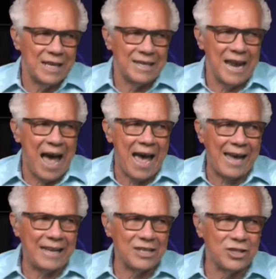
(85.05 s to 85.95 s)

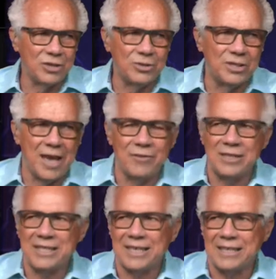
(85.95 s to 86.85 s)

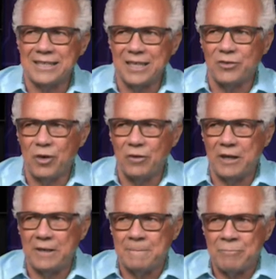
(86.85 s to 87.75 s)

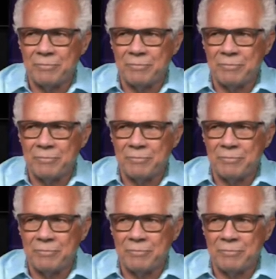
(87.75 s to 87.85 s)
9276648.